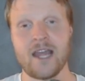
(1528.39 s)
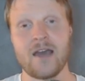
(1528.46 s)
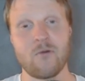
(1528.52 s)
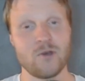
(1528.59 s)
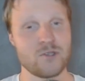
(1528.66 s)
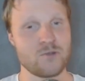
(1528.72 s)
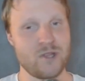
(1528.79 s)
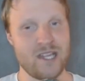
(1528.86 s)
I
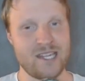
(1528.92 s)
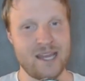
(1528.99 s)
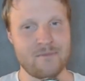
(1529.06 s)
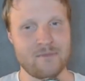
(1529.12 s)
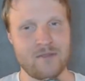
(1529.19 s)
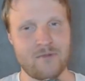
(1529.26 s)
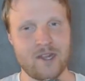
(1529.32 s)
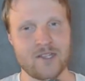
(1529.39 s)
was really
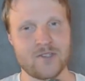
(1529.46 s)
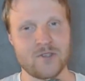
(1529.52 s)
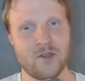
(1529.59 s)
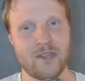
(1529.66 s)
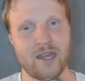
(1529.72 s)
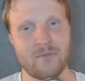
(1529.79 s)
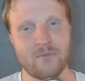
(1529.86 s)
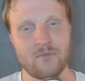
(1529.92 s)
tempted when I saw
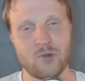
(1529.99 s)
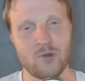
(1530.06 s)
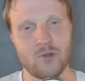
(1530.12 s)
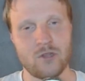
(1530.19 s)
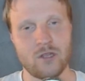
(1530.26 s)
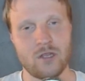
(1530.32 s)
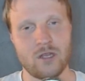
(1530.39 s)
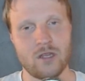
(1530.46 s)
that
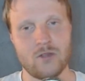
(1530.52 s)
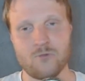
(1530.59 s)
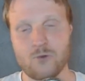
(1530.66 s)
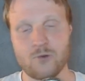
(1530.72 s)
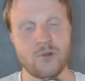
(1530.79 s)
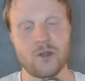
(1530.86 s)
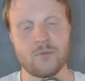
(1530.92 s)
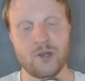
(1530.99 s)

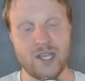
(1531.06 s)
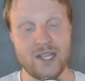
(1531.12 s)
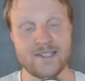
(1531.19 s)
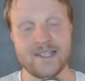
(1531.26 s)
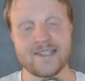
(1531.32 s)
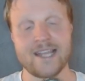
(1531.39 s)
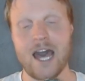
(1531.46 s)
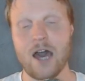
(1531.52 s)
Rodrigo Muniz
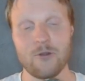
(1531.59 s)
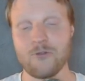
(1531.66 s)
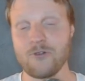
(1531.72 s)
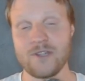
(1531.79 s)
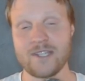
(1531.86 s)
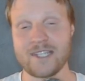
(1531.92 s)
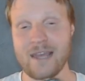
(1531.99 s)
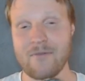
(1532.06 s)
is out for
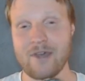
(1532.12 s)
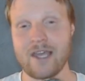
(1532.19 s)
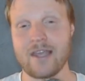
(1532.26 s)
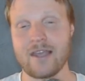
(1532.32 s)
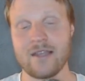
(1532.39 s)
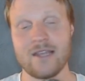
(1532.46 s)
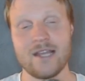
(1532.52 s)
this game week.